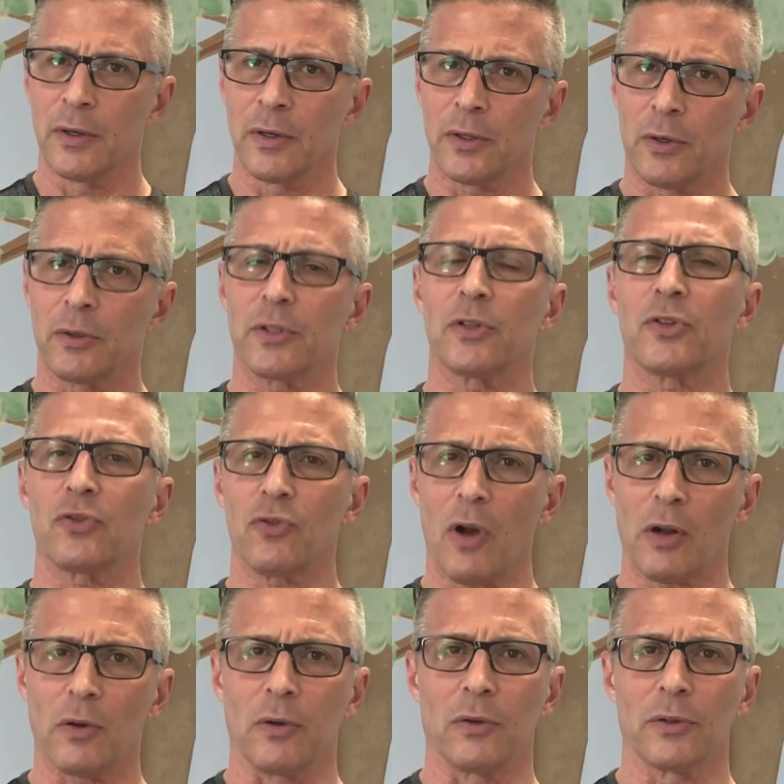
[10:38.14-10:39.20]
So it's a
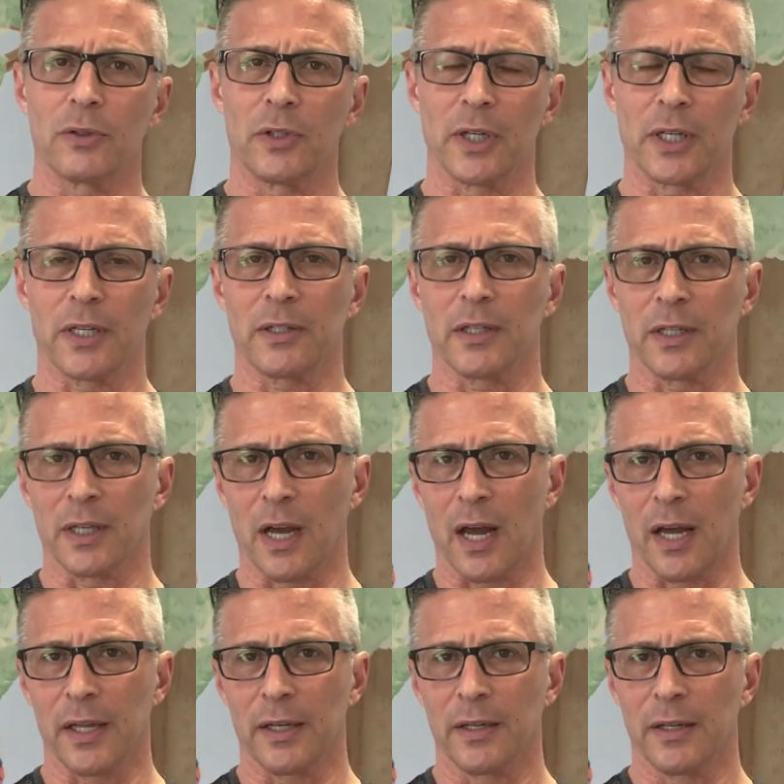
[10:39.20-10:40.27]
struggle to get to
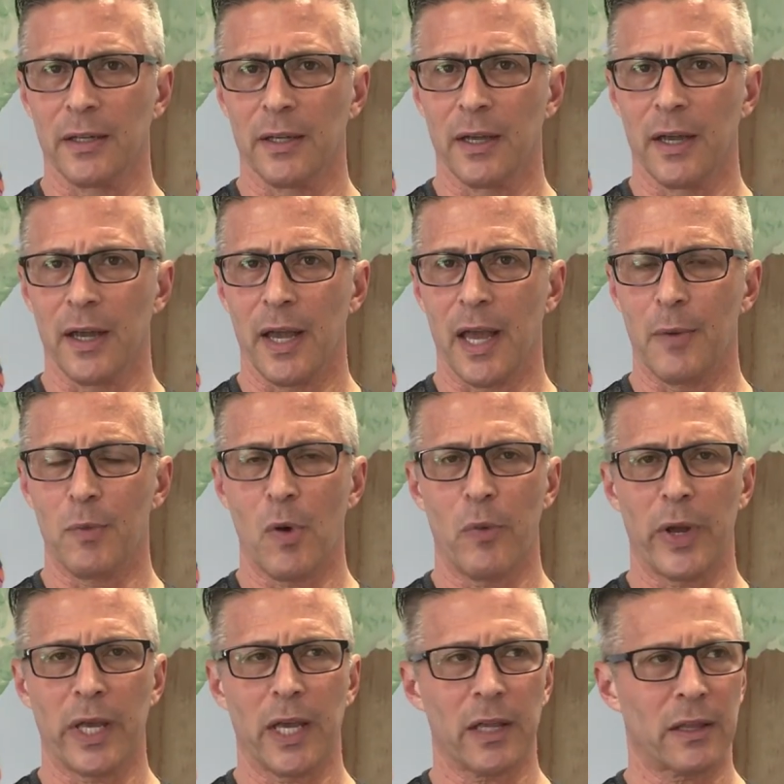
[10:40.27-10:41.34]
God. And when
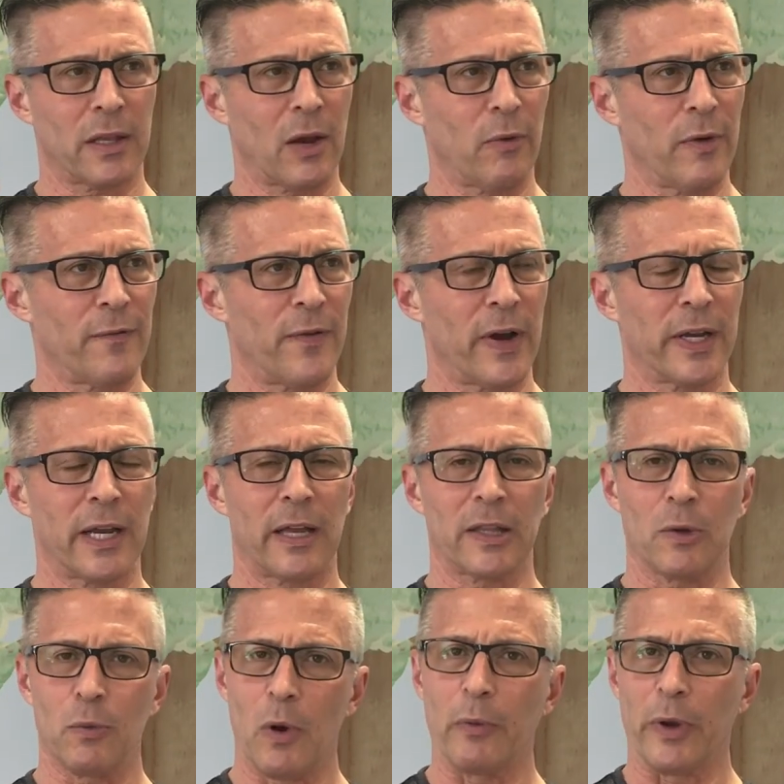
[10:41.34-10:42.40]
we get there, we find out
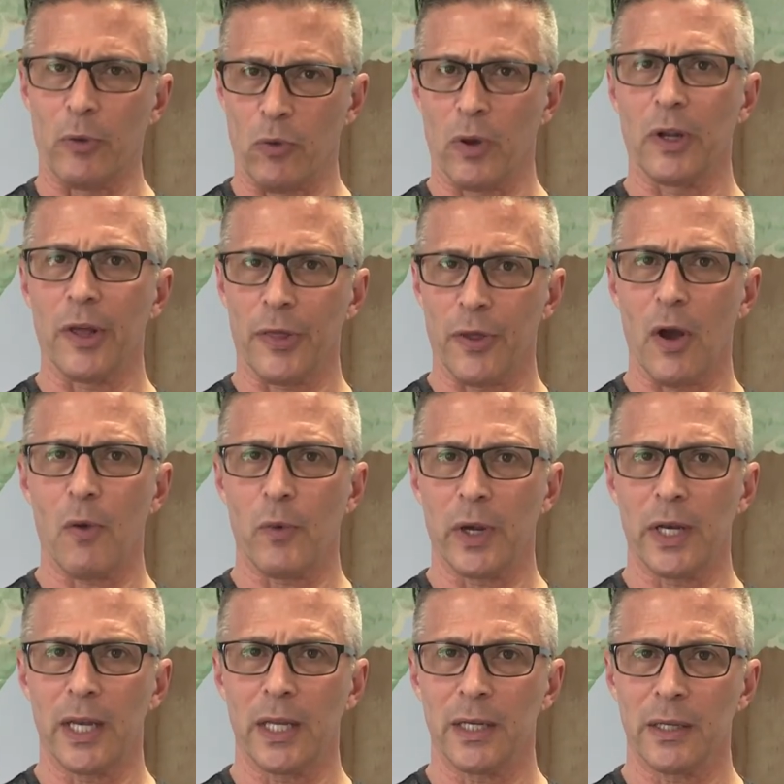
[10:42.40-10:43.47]
that what we really thought we
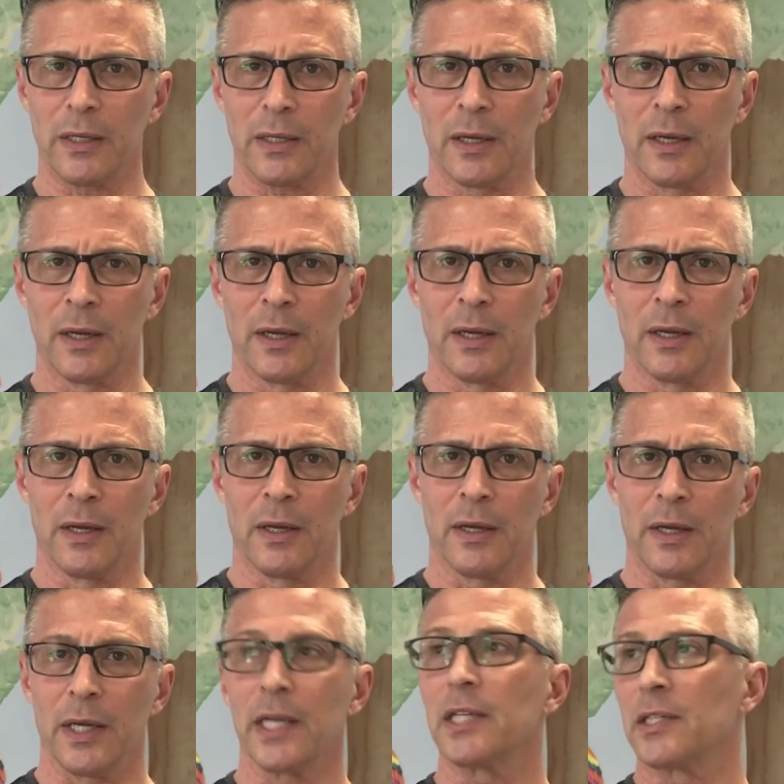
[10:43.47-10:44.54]
needed
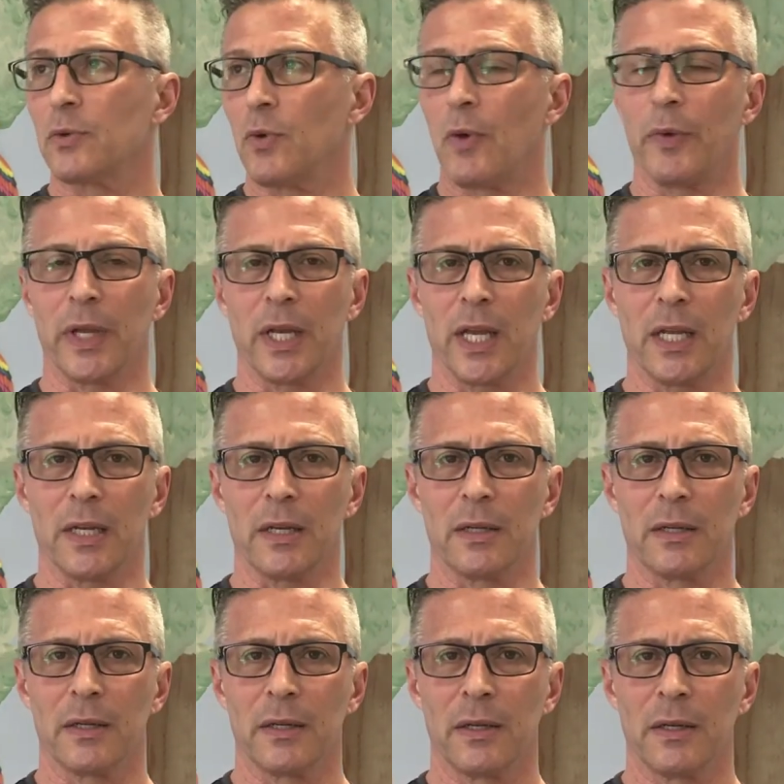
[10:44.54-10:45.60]
isn't what we needed.
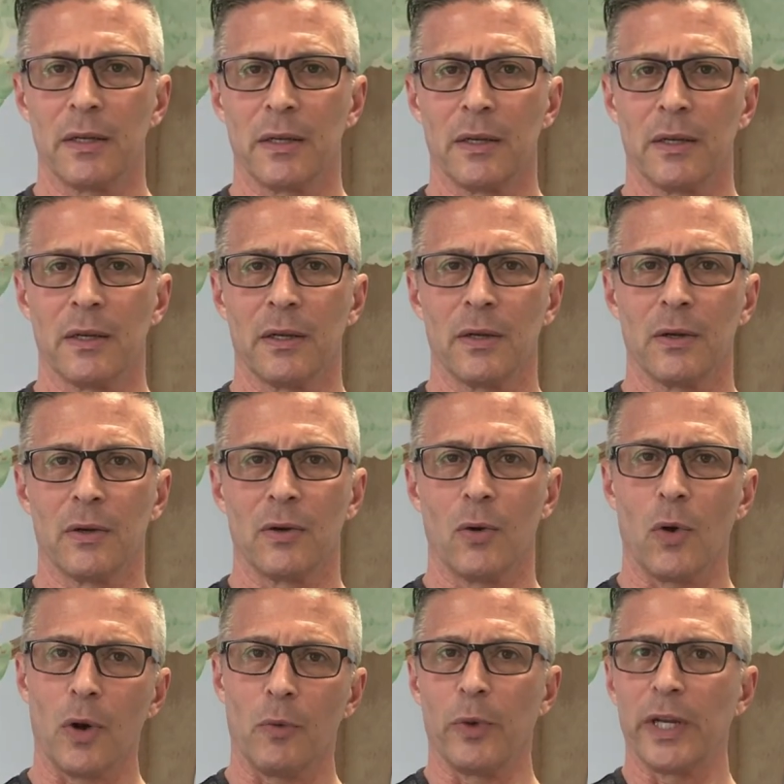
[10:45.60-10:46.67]

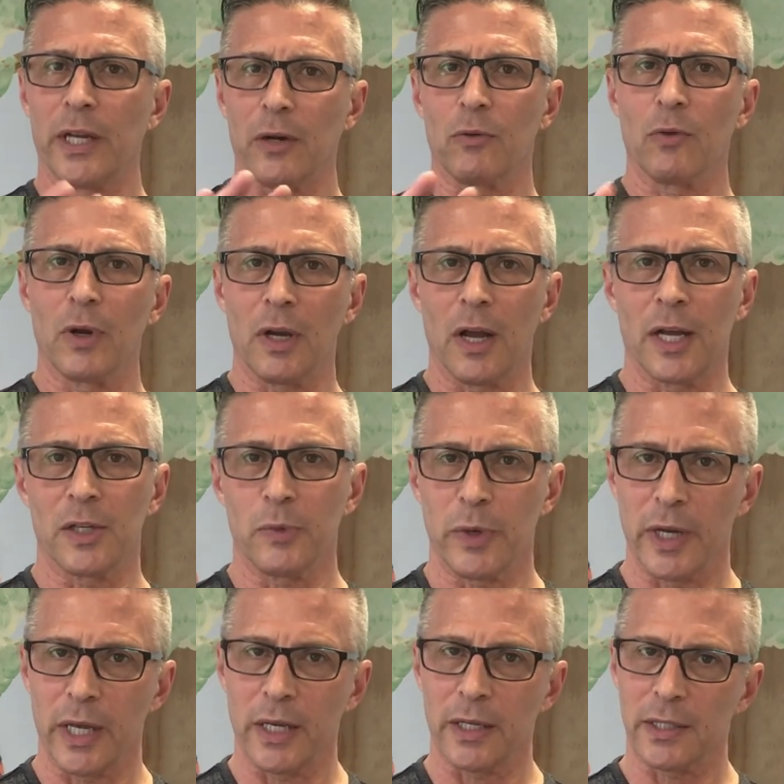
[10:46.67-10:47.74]
Or we didn't realize we
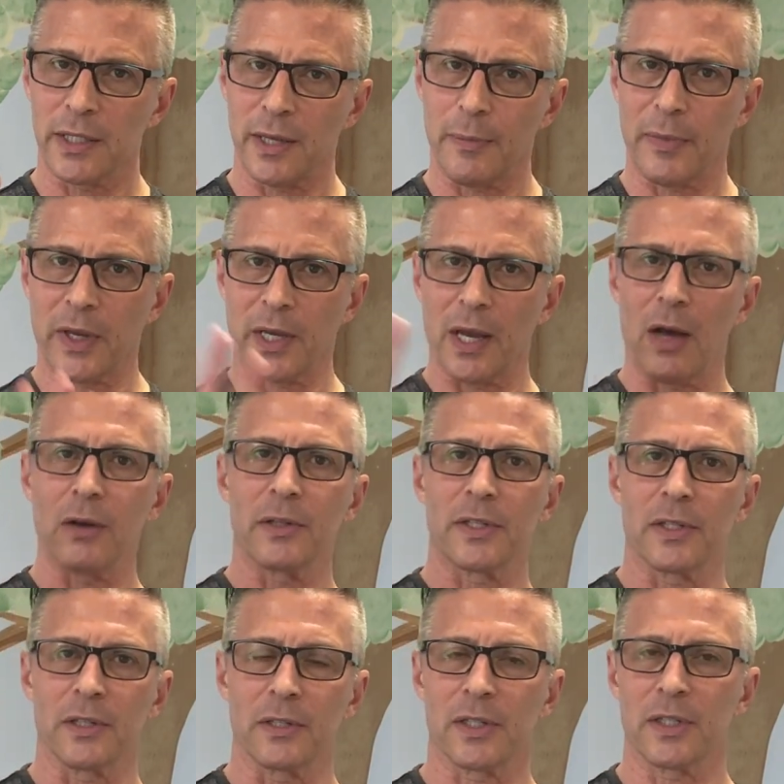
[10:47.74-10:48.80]
needed something
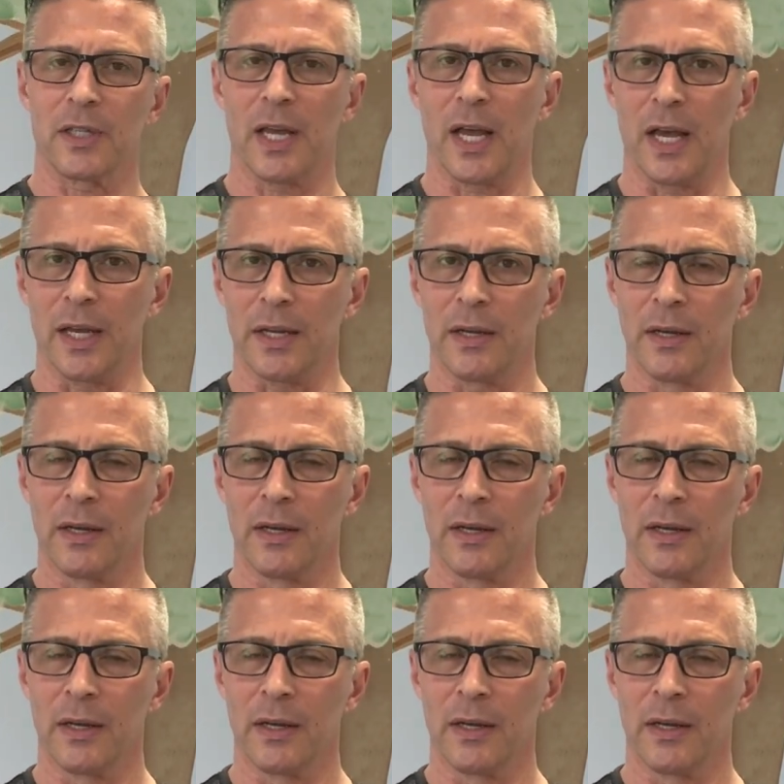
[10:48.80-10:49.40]
else instead.